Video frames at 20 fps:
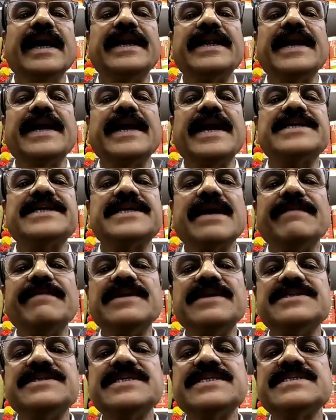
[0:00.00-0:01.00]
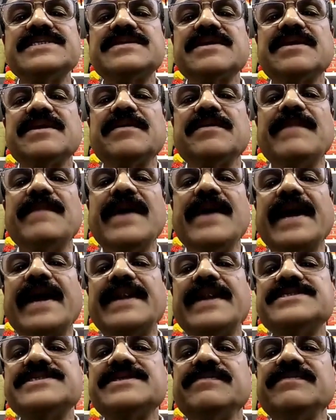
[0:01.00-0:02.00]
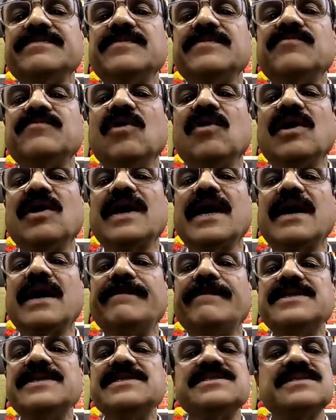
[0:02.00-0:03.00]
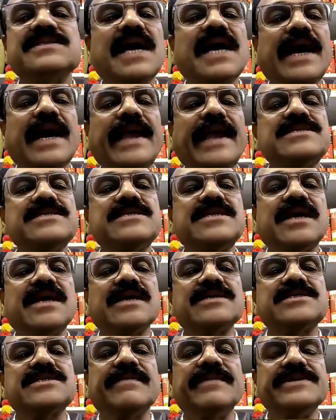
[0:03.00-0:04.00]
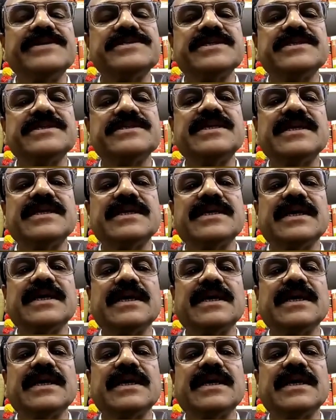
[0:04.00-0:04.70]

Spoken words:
It establishes mechanism for appeals against the custom decision,